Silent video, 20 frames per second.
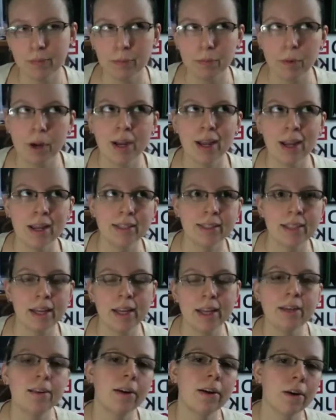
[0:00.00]
One guy
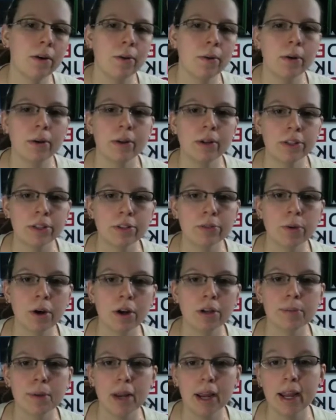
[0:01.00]
said, oh, well, I just
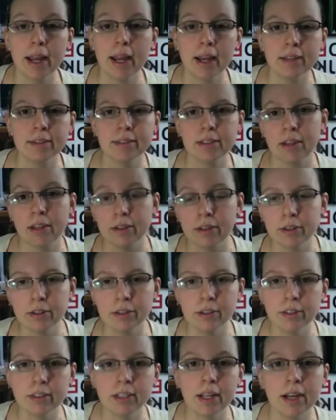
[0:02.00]
wash my hands. Another
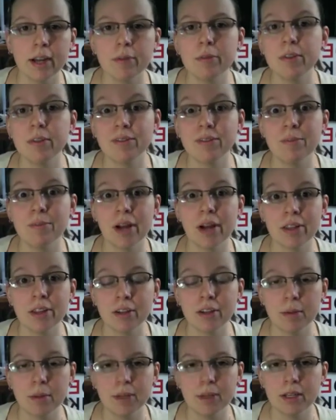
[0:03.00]
girl said I wouldn't even bother
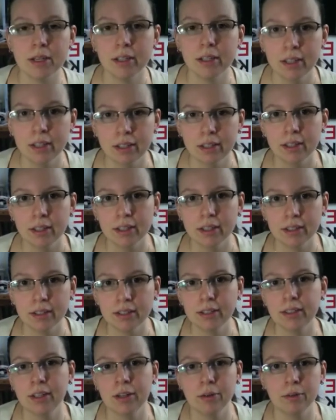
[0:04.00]

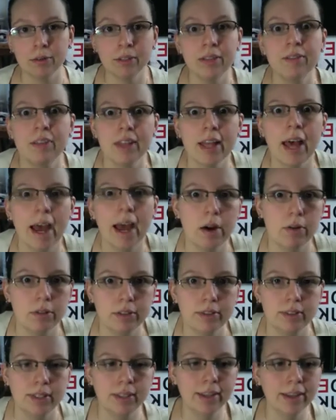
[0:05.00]
leaving the house,